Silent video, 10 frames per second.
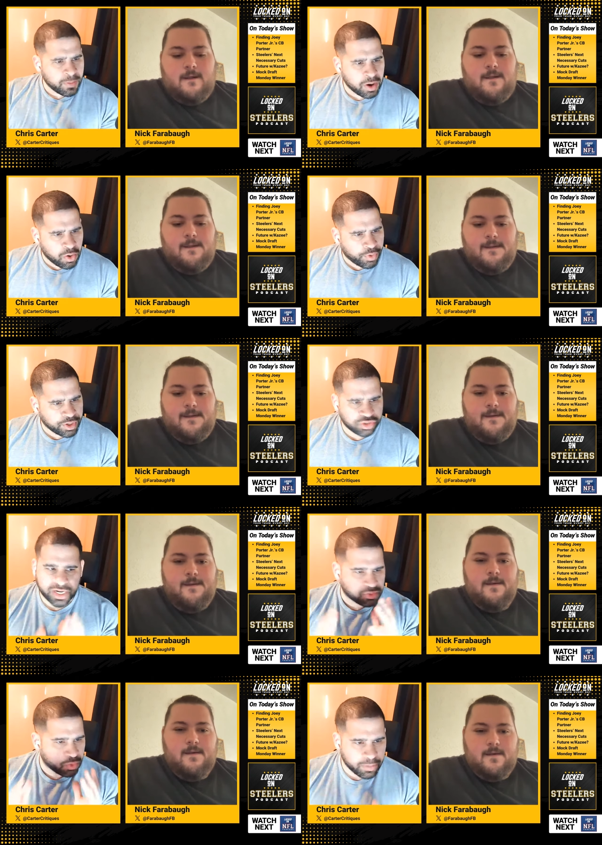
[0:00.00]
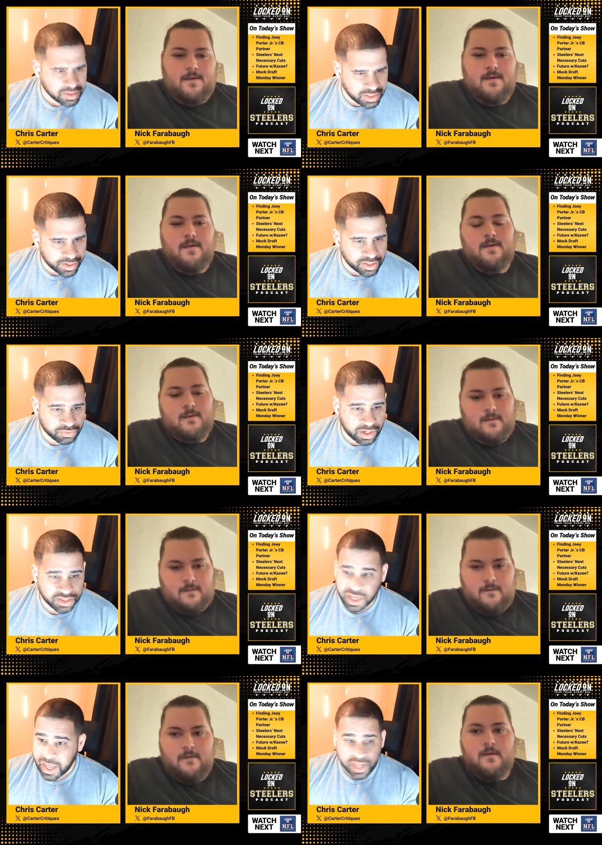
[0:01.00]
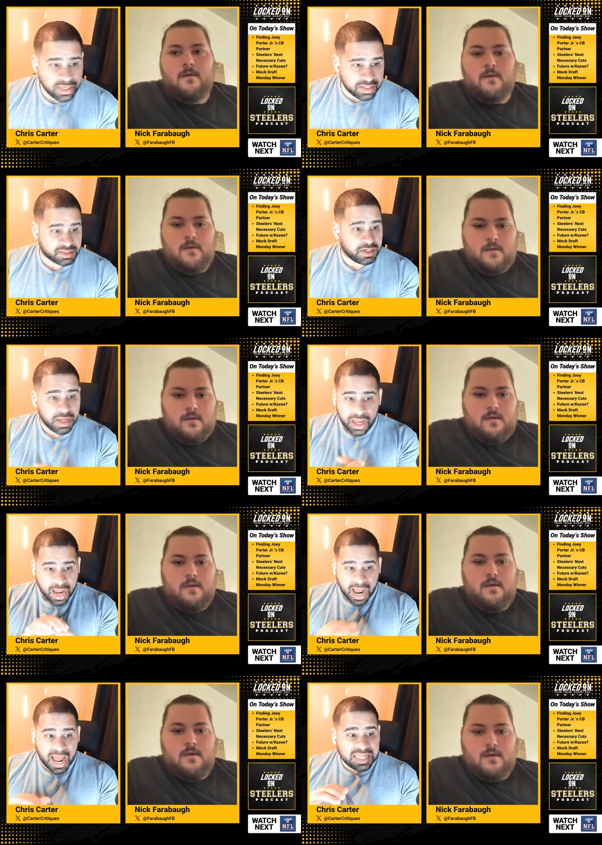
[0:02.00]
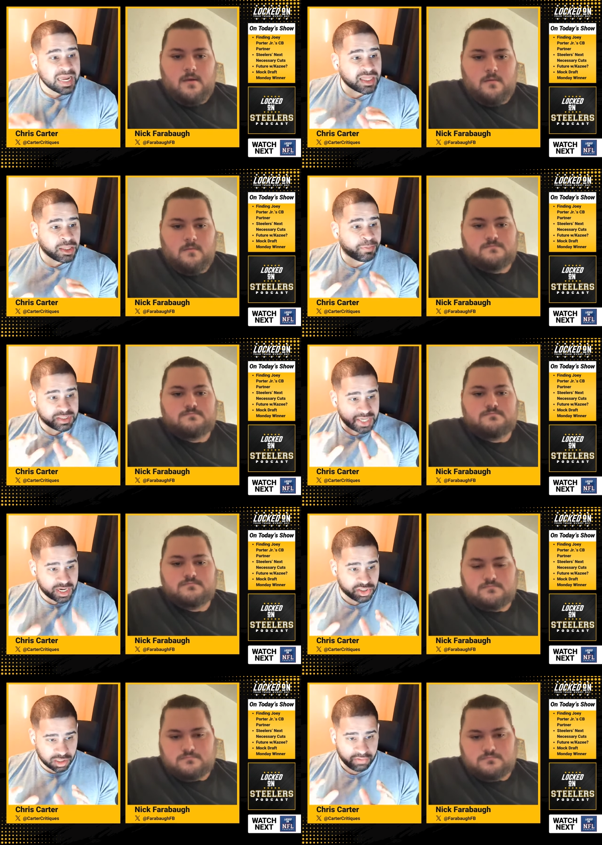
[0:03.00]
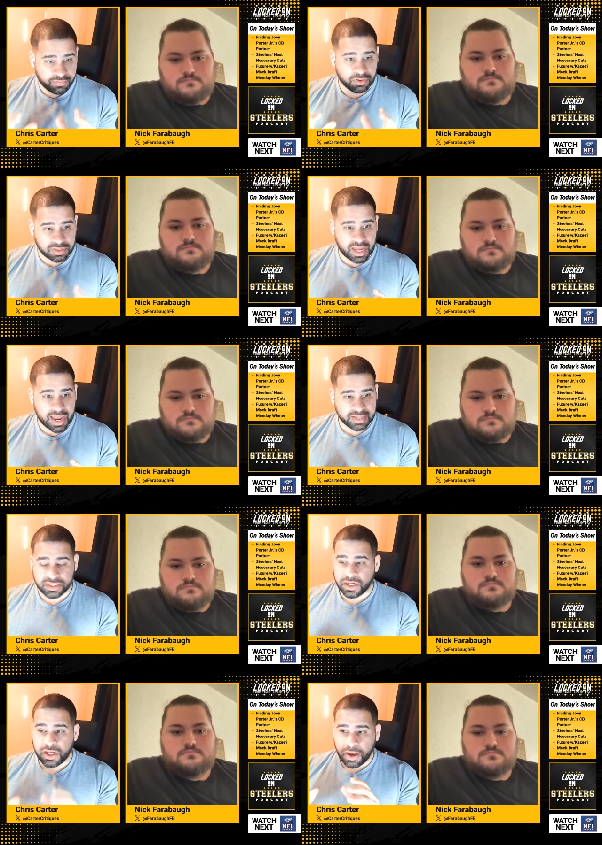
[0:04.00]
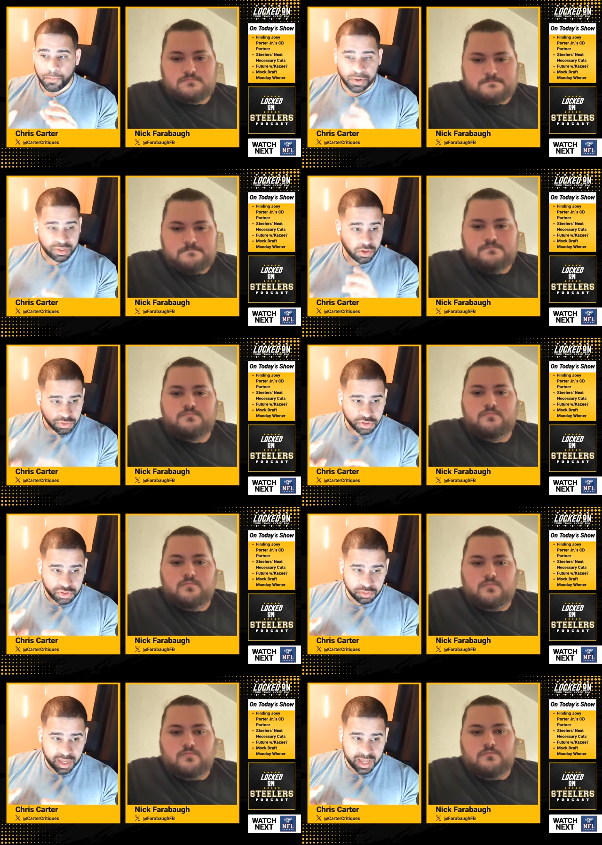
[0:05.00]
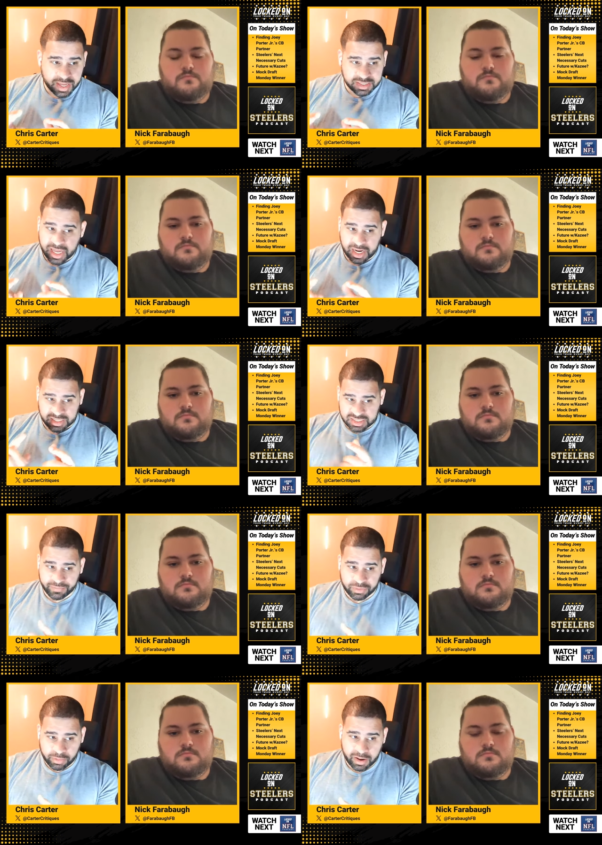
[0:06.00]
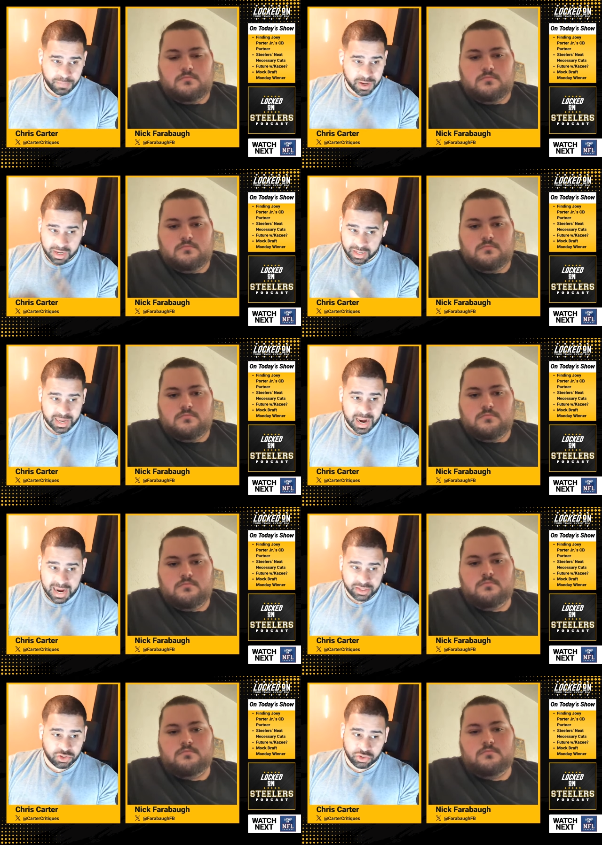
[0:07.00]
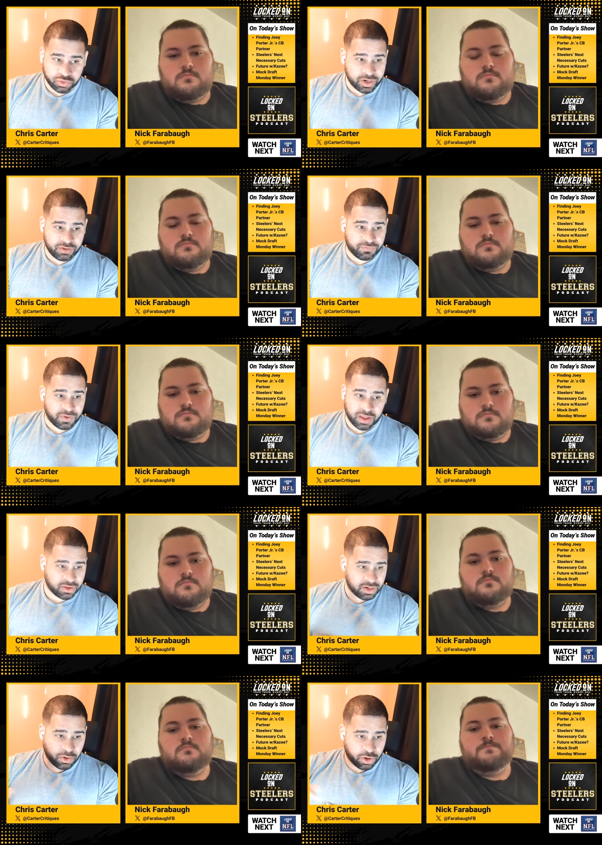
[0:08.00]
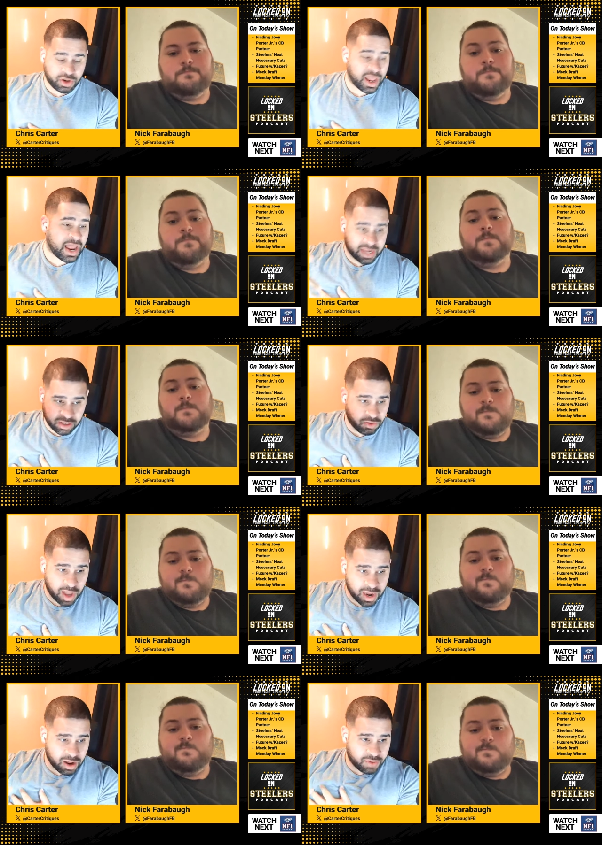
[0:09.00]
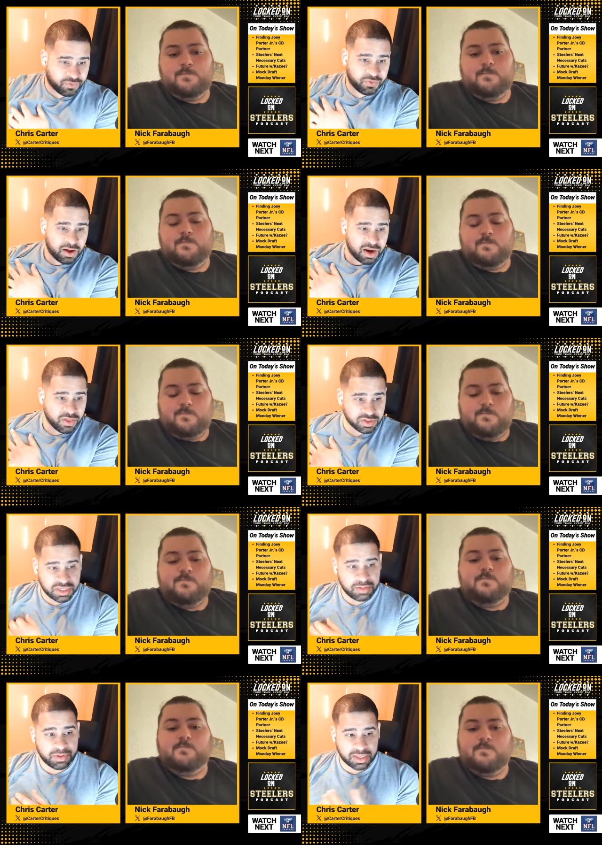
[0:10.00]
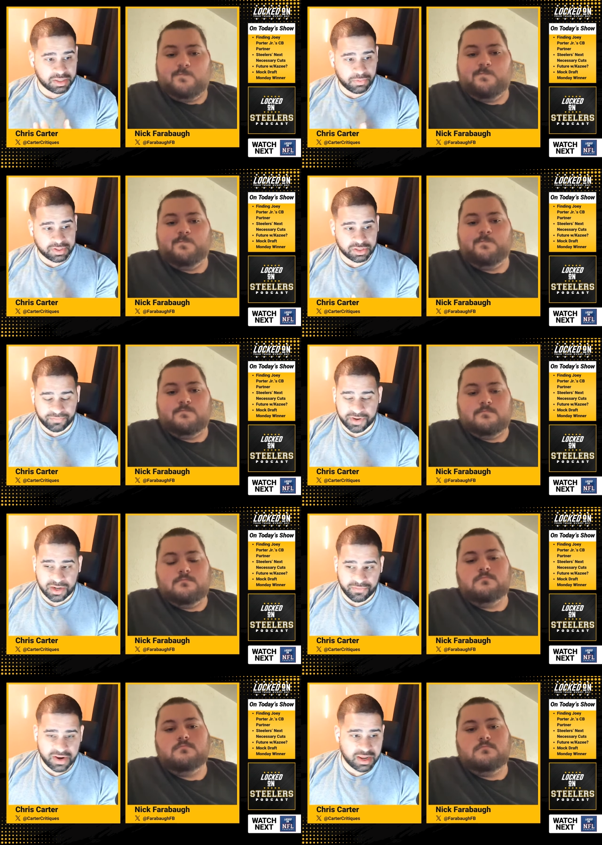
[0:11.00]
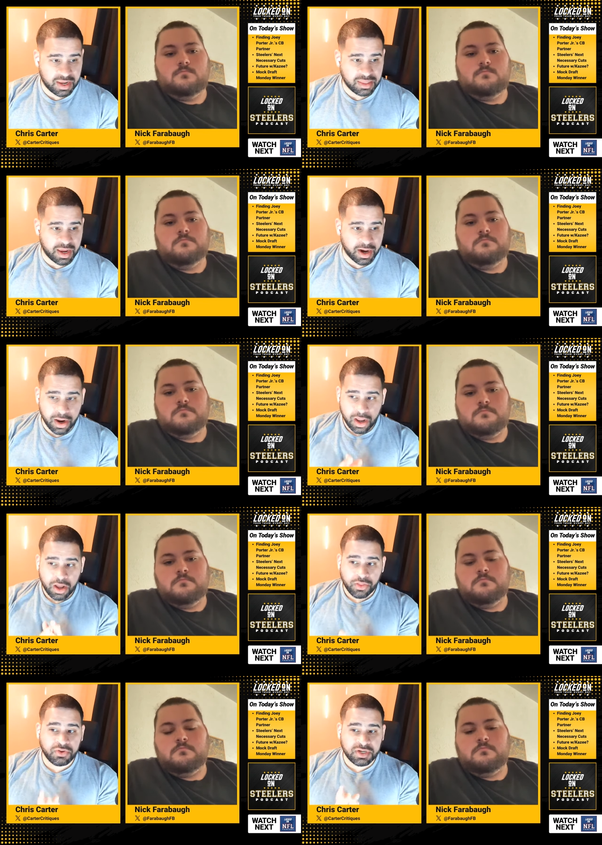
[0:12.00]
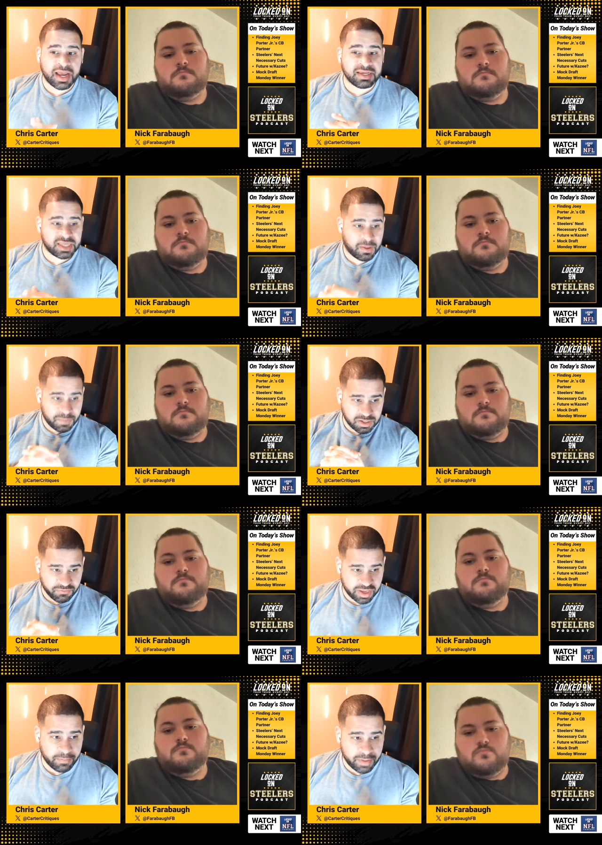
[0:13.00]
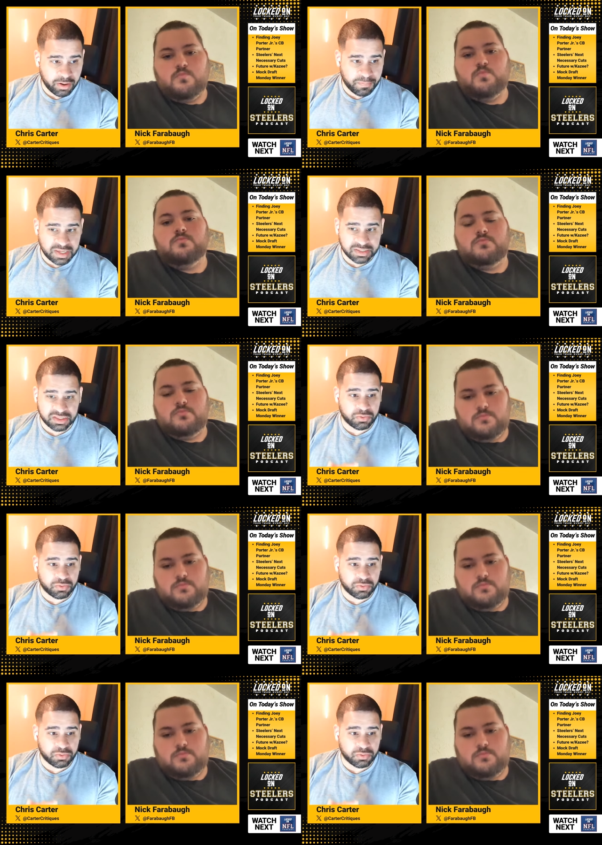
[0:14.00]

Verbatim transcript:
Speaker 1: about Cory Trice? What about Darius Rush? And listen, I like the potential of those guys. But those are two guys that a seventh round pick and a guy that you traded for nothing, or you got you got off of another team because he wasn't fitting fitting in there. Those are guys that can be developmental pieces.